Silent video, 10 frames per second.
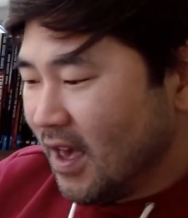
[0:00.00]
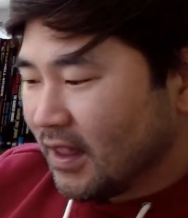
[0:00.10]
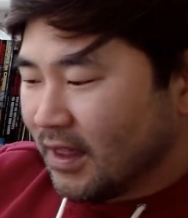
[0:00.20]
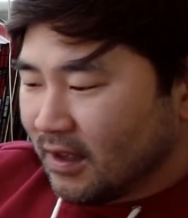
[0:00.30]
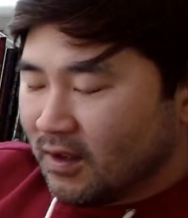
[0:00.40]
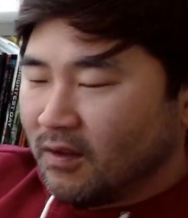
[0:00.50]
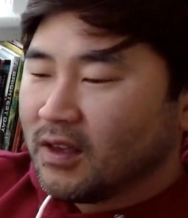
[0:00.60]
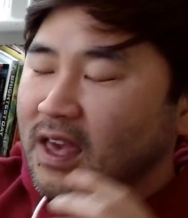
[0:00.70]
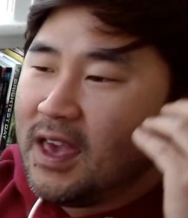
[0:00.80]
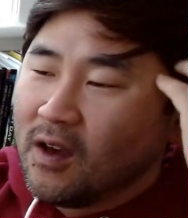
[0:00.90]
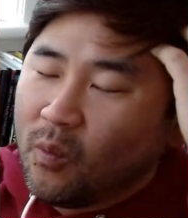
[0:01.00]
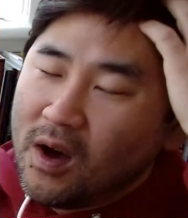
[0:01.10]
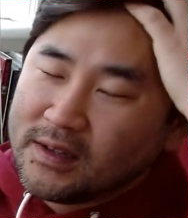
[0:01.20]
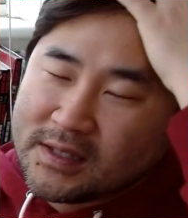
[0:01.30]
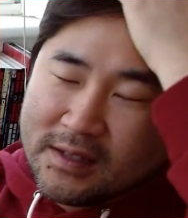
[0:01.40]
The King of
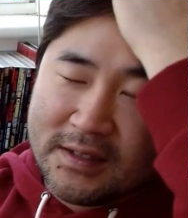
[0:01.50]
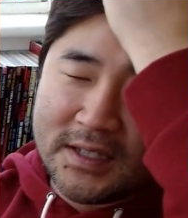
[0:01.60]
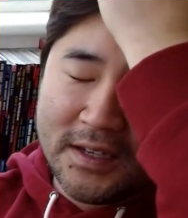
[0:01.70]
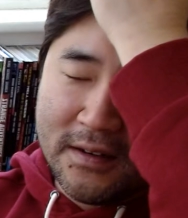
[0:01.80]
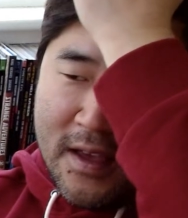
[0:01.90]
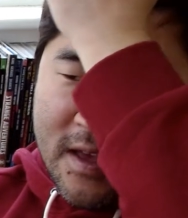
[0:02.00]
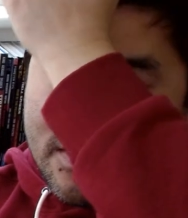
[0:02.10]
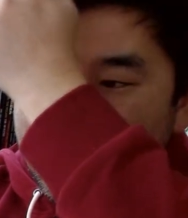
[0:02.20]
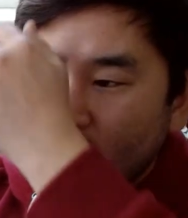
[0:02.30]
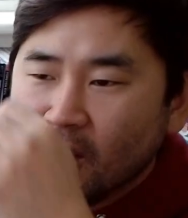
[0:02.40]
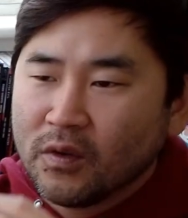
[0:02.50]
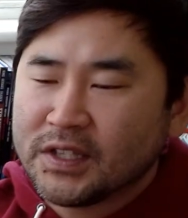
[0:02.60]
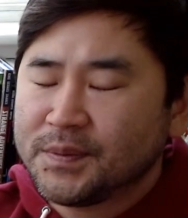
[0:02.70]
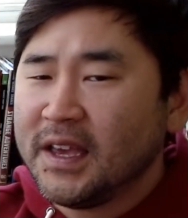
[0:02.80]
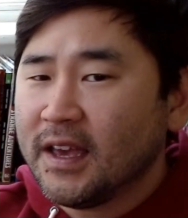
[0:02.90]
Wands, listen,
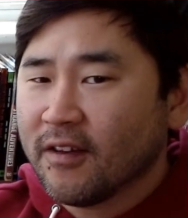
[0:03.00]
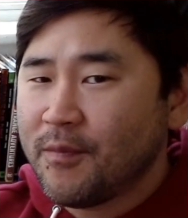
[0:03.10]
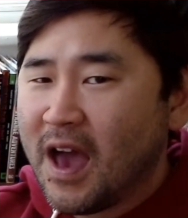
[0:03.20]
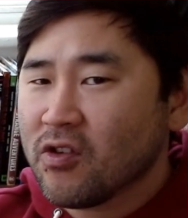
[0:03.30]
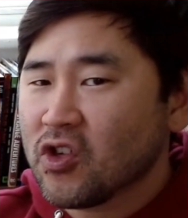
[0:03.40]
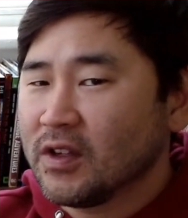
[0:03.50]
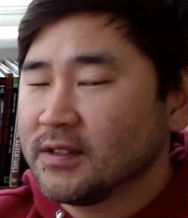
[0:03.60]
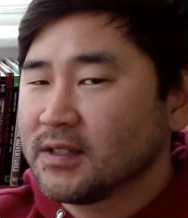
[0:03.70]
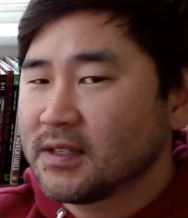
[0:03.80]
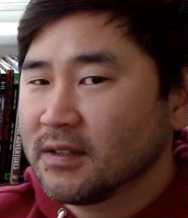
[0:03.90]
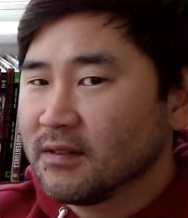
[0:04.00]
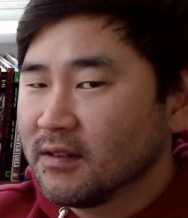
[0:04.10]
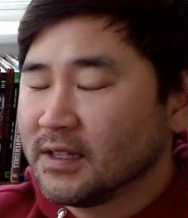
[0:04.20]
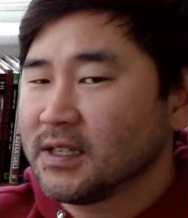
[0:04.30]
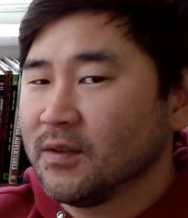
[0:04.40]
speaking of passions,
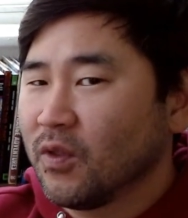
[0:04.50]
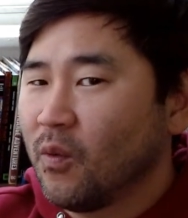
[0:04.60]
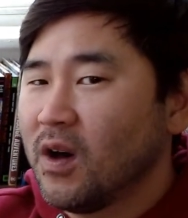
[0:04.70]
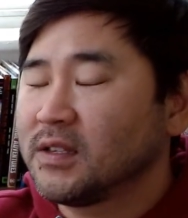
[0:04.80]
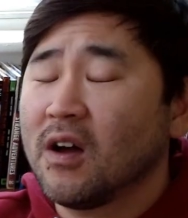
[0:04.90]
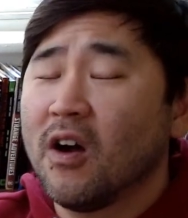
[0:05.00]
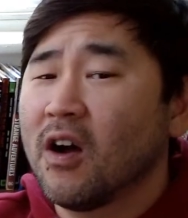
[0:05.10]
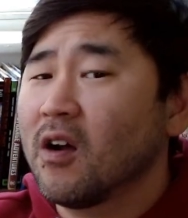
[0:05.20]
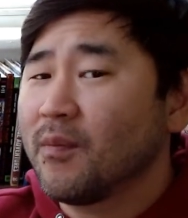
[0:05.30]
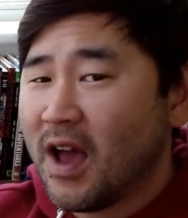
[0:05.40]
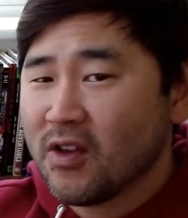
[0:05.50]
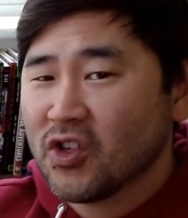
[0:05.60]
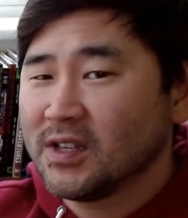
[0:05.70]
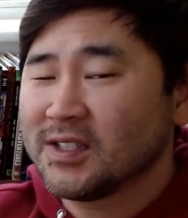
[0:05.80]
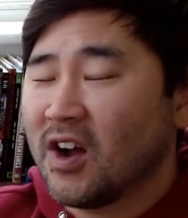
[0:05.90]
listen, the Wands are
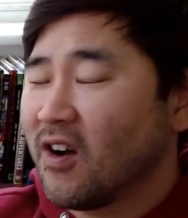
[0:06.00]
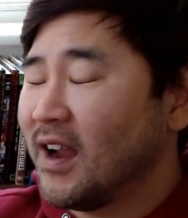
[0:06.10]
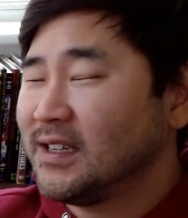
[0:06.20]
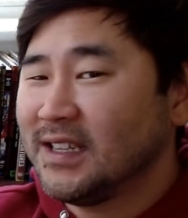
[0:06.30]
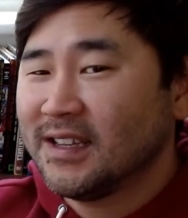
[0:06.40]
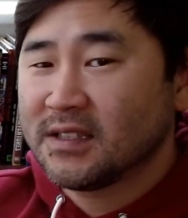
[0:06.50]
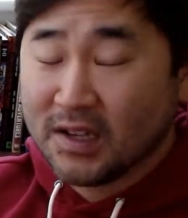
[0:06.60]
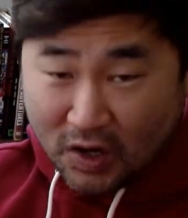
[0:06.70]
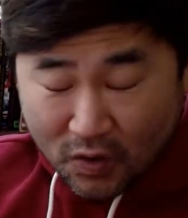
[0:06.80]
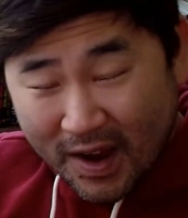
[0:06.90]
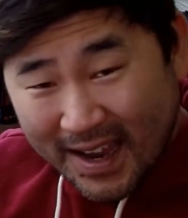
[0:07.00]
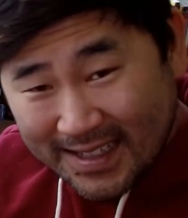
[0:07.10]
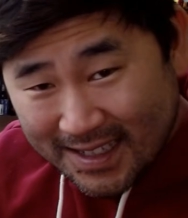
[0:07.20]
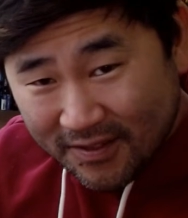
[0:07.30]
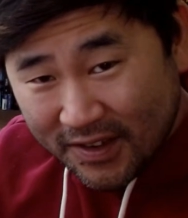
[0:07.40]
passions, are ideas,
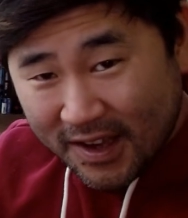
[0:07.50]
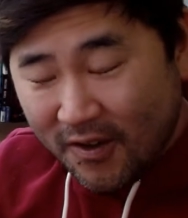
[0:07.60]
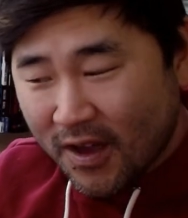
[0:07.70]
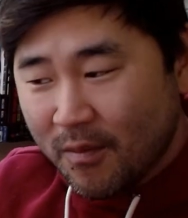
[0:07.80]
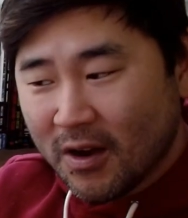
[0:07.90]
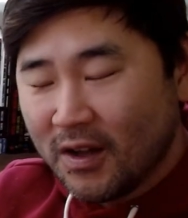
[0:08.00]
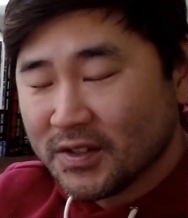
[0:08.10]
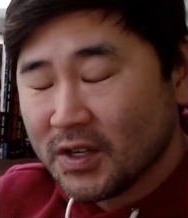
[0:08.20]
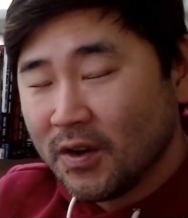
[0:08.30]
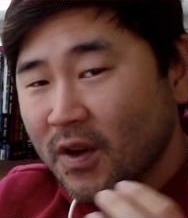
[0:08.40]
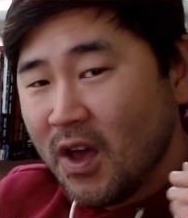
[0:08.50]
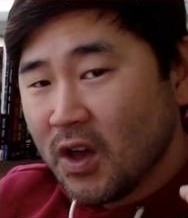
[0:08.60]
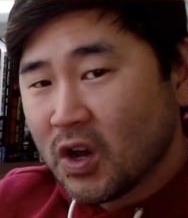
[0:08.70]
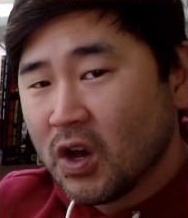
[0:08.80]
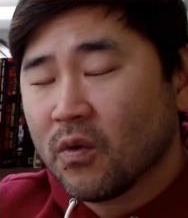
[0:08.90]
creativity, okay, but also
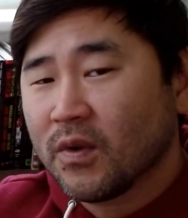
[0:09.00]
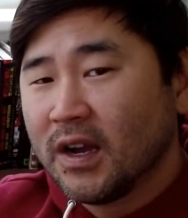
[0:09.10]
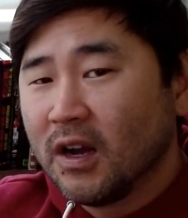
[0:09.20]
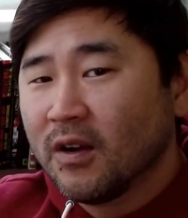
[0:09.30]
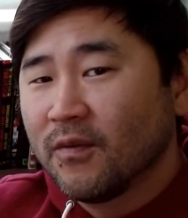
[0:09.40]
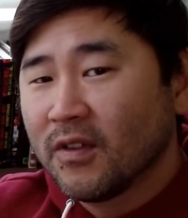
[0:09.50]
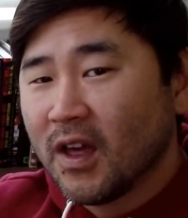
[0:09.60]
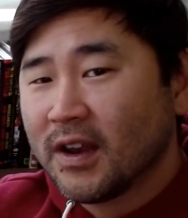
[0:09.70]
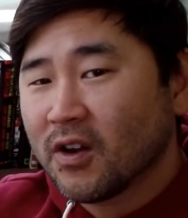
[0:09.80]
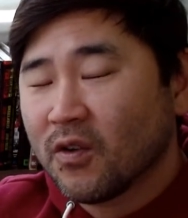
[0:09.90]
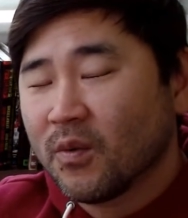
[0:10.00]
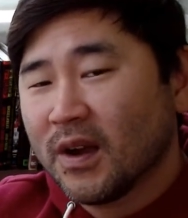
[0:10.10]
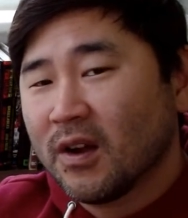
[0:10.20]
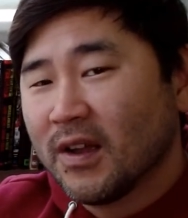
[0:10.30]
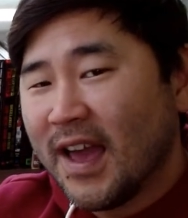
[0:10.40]
career, a lot of
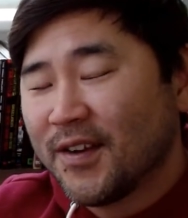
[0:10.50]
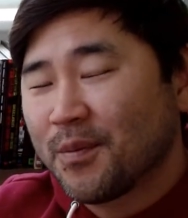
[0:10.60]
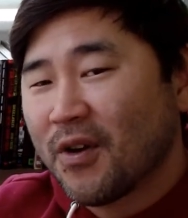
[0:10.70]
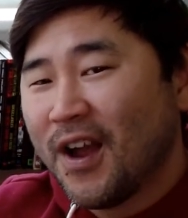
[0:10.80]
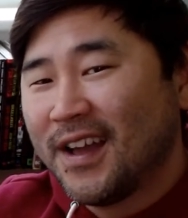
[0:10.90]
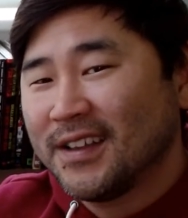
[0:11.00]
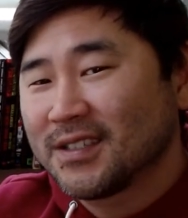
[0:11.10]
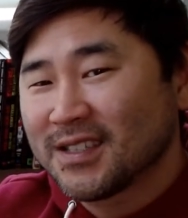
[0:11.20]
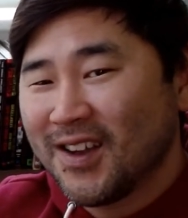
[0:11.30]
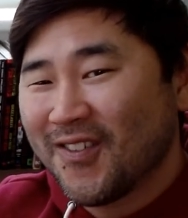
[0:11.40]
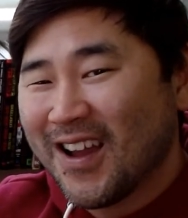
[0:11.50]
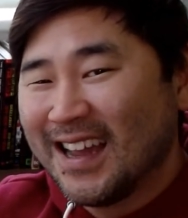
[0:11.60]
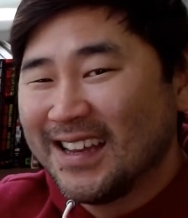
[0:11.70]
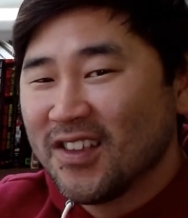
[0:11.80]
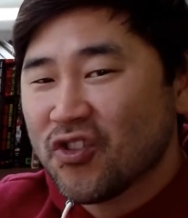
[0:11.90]
career, enterprise, all
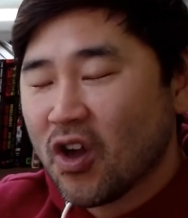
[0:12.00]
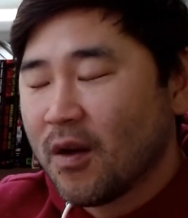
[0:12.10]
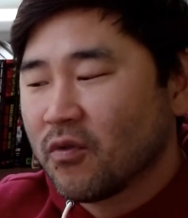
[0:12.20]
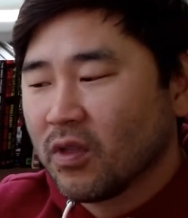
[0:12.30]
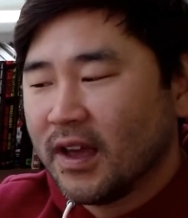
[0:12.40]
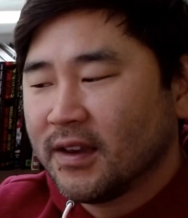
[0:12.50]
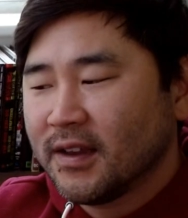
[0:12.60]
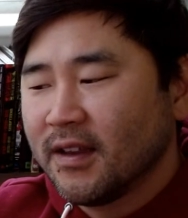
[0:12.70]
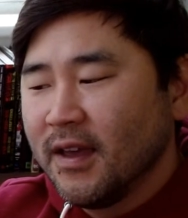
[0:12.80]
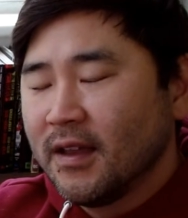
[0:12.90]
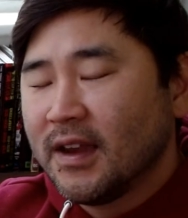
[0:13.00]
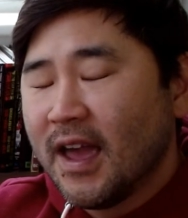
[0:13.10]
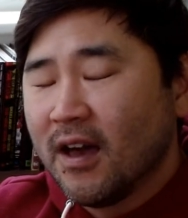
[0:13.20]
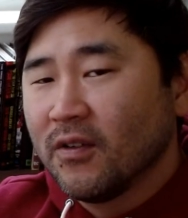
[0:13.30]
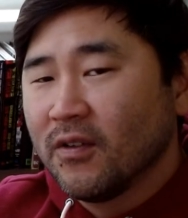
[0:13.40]
right, job related.
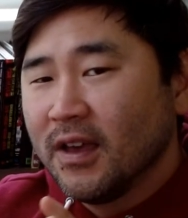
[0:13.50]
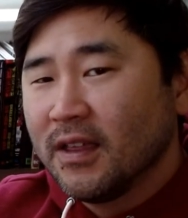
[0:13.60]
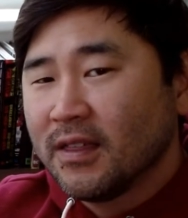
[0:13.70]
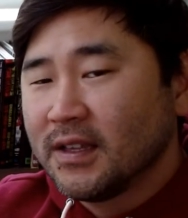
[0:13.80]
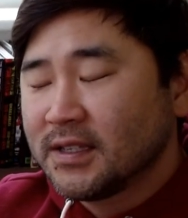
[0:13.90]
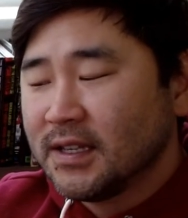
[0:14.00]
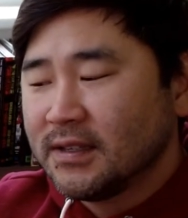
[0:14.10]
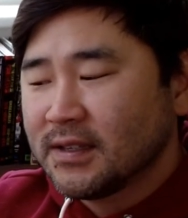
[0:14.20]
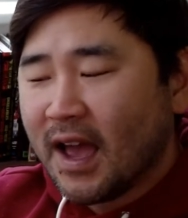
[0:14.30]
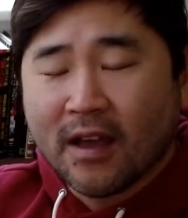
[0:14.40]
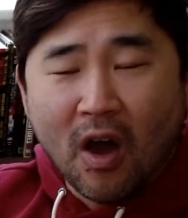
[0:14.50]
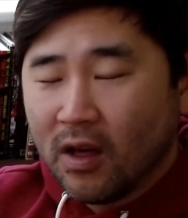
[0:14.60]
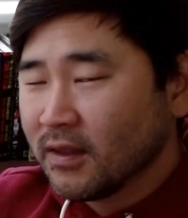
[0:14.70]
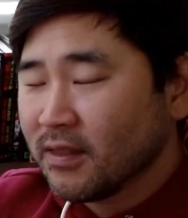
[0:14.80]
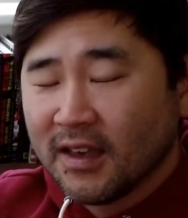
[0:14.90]
Now, this is, I call
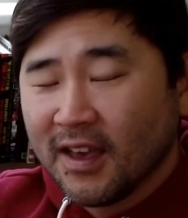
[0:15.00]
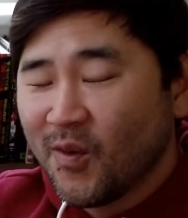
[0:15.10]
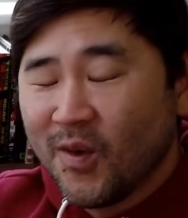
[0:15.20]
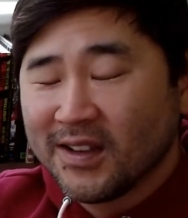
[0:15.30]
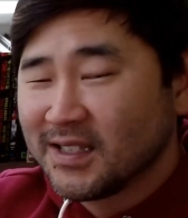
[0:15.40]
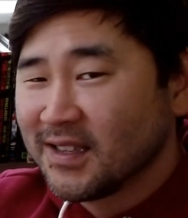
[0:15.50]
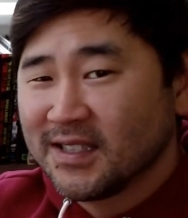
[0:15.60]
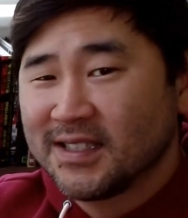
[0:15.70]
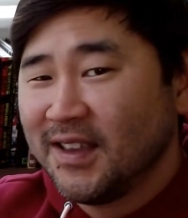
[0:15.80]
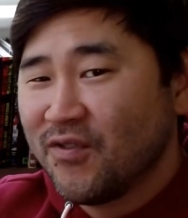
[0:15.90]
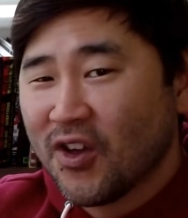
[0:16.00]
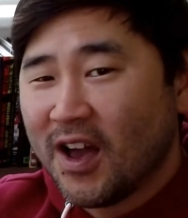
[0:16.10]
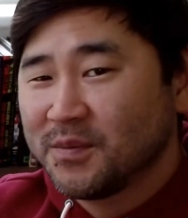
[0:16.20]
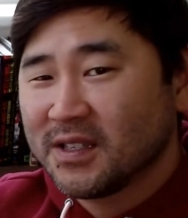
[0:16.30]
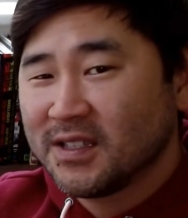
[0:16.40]
it the King of Wands, the Steve
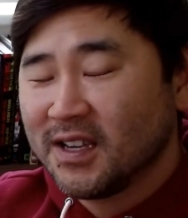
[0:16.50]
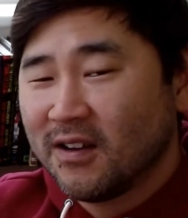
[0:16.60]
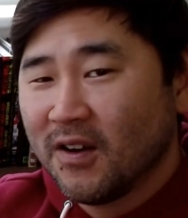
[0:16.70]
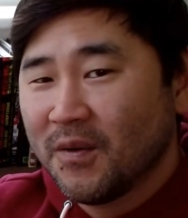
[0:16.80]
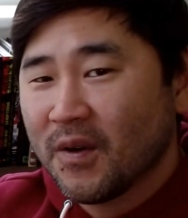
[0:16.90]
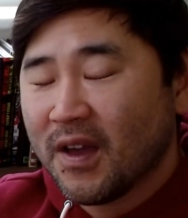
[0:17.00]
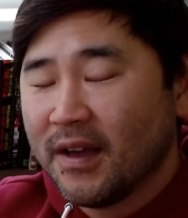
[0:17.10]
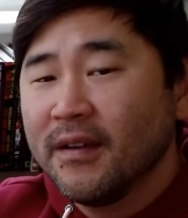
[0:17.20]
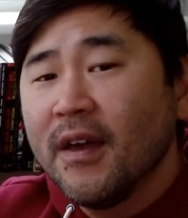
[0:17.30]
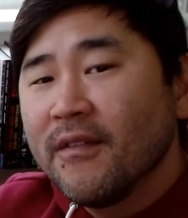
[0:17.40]
Jobs, the tarot, okay?